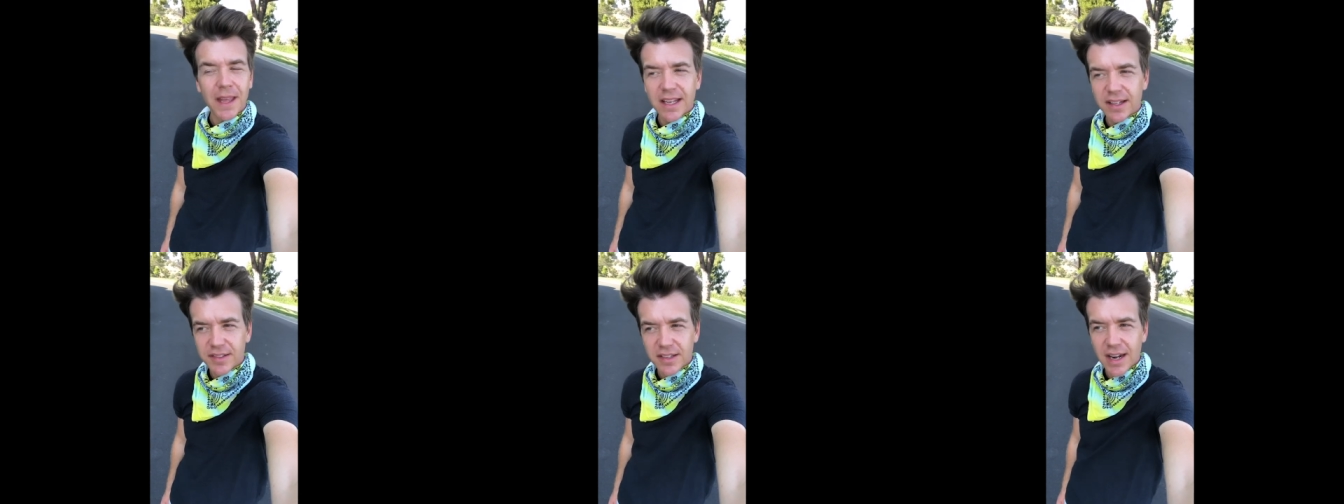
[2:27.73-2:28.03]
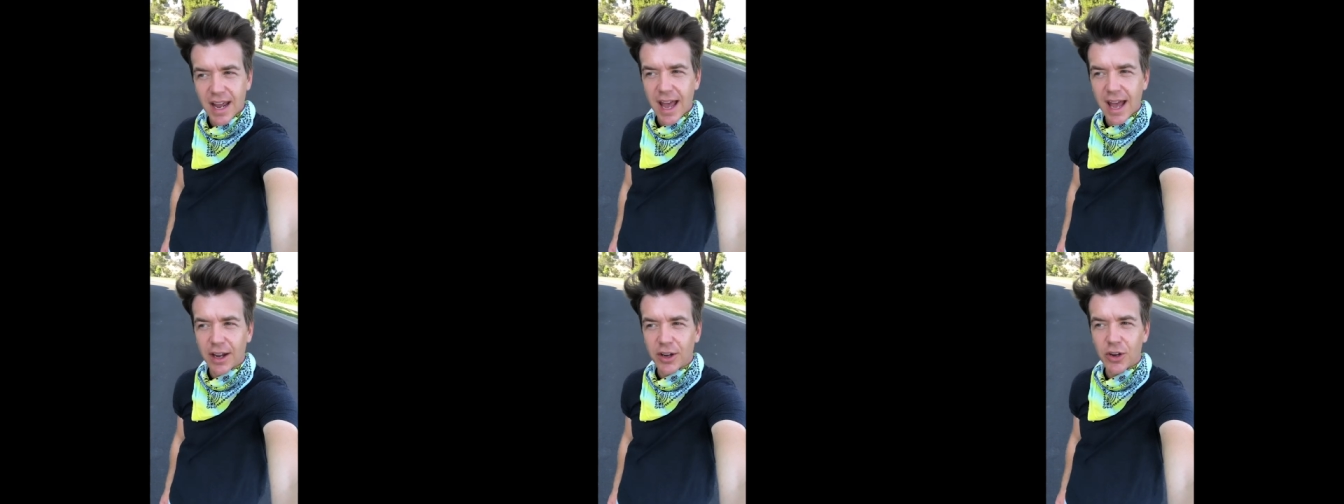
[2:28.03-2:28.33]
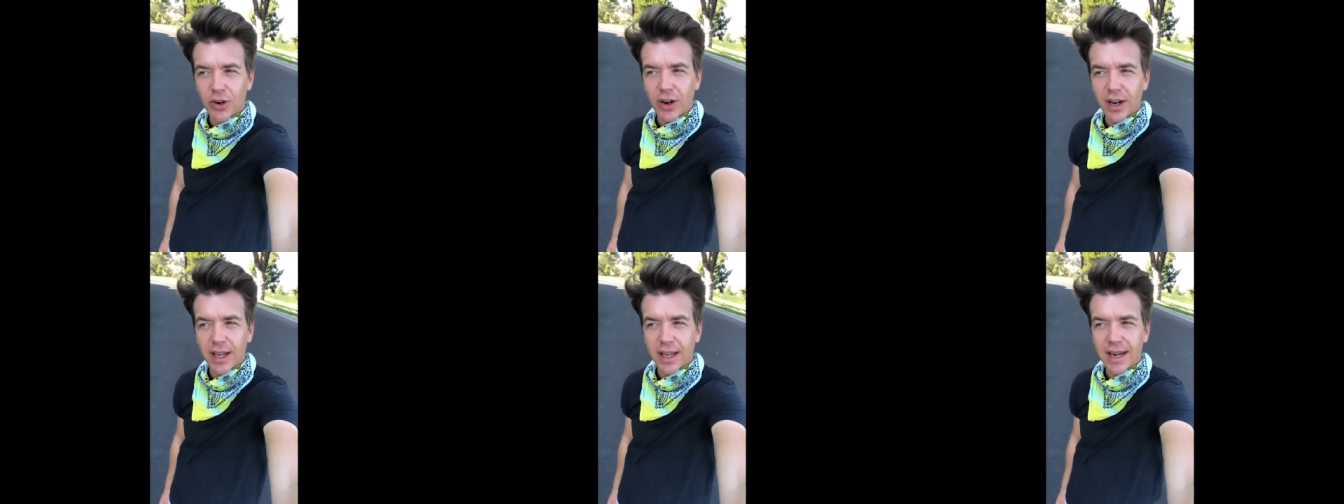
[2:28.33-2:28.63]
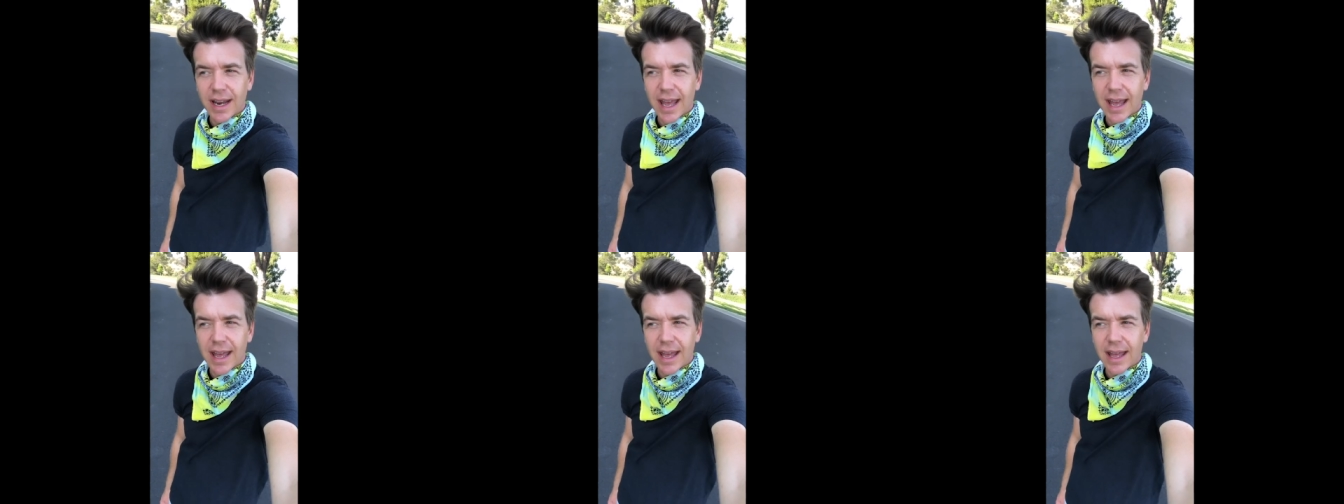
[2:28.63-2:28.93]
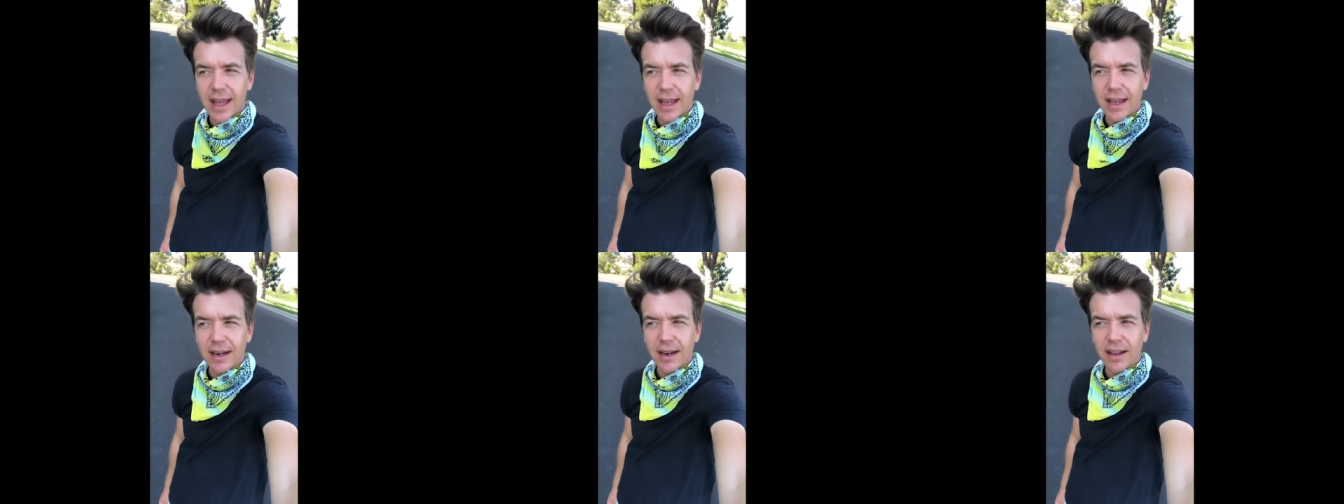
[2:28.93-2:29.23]
isn't accurate
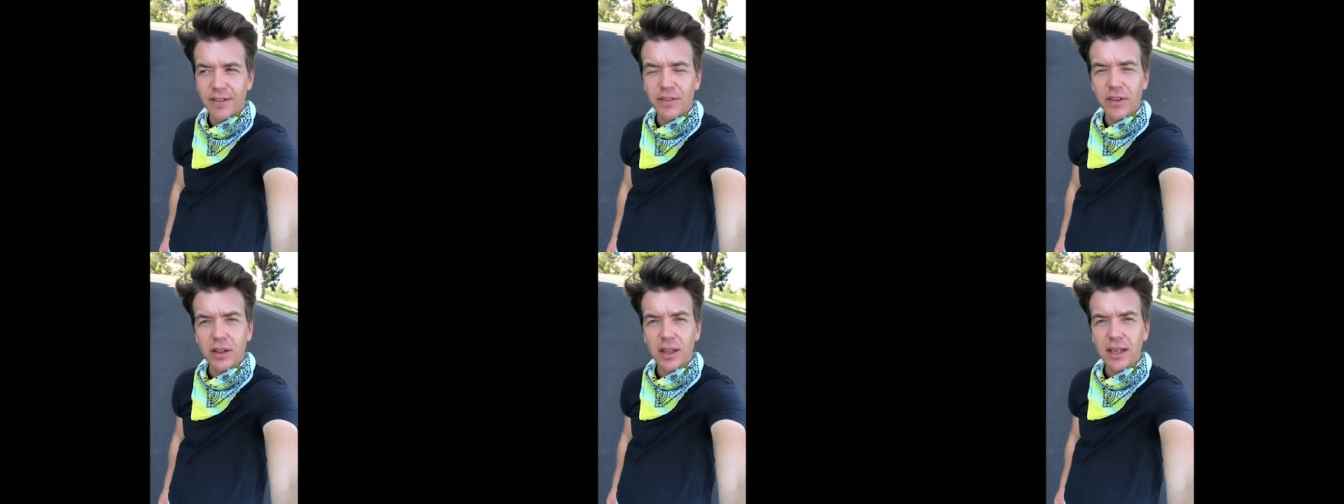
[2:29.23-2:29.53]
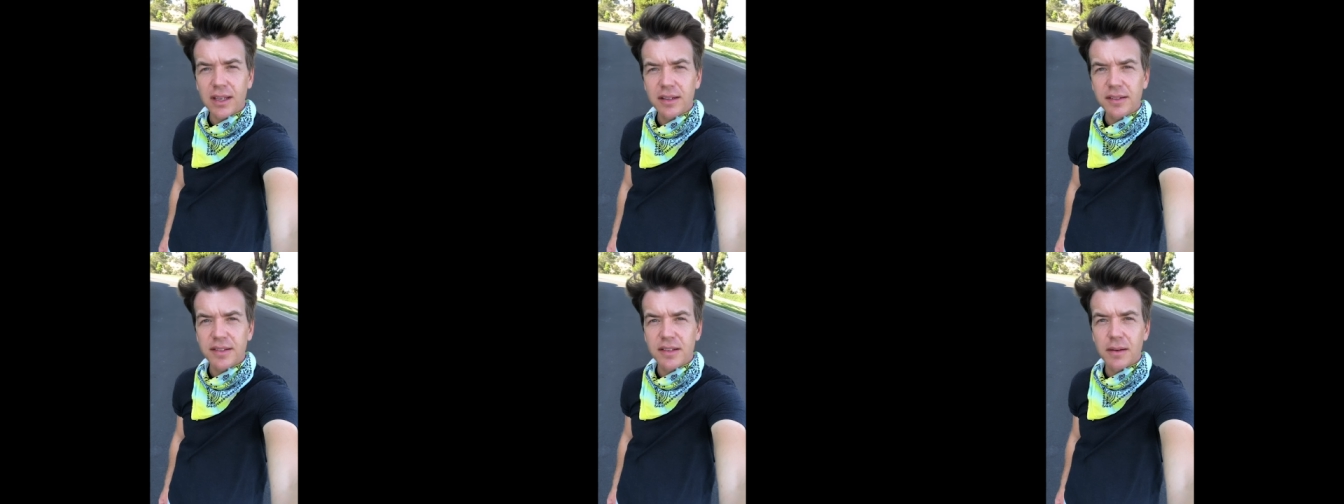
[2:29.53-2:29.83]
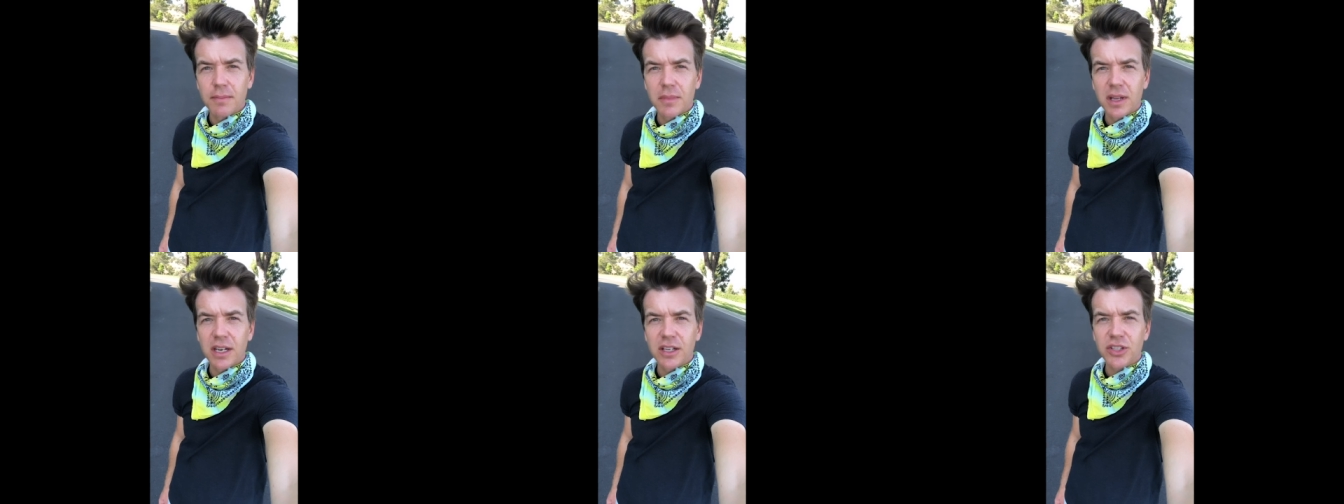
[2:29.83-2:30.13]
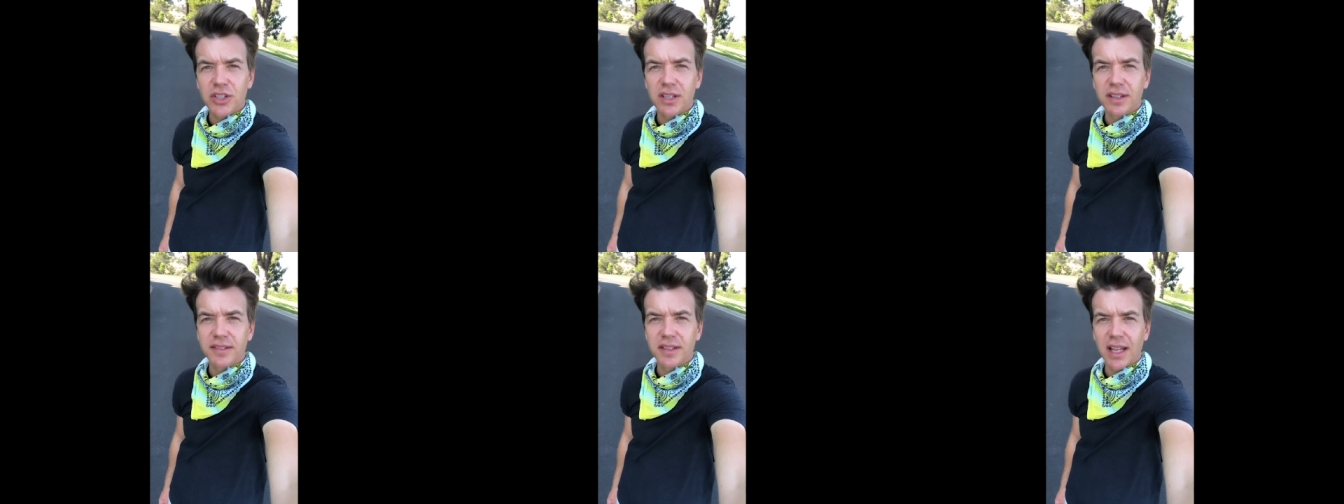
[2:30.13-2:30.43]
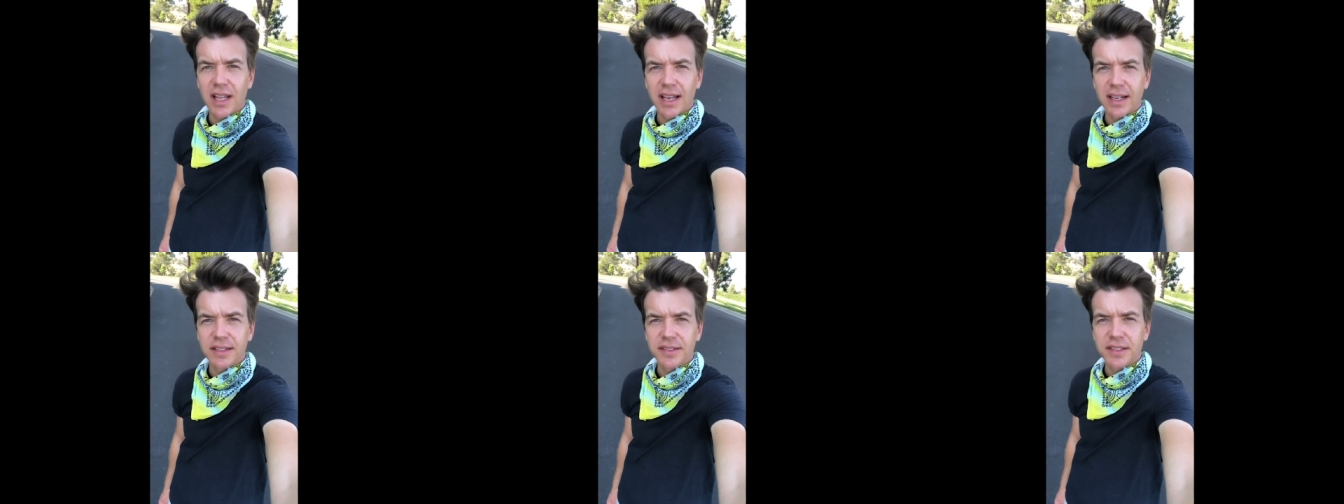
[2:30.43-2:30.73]
and I feel like it's diminished his
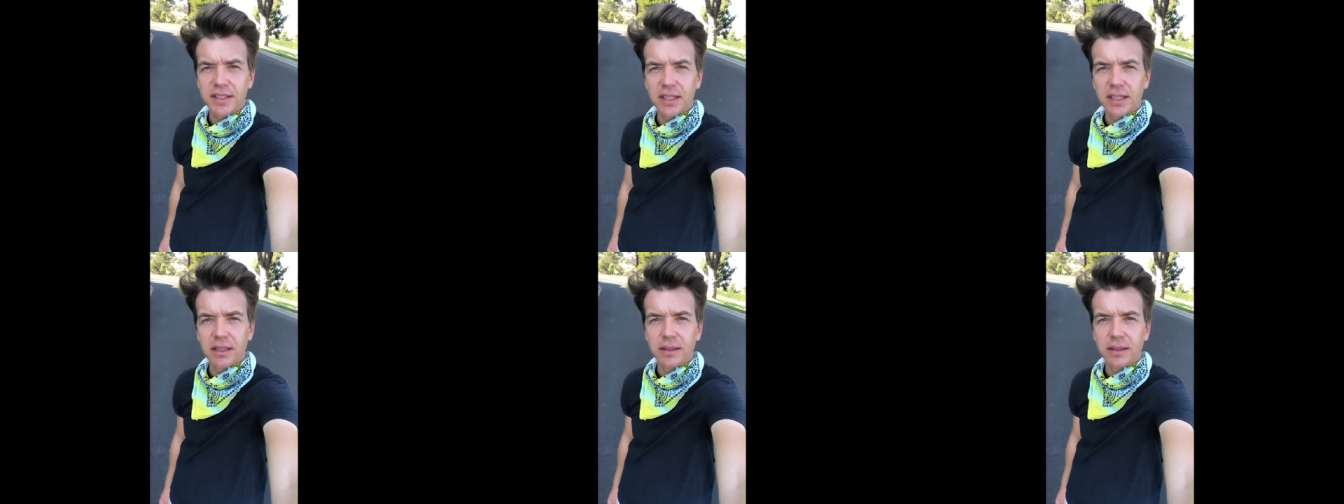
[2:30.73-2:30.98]
legacy.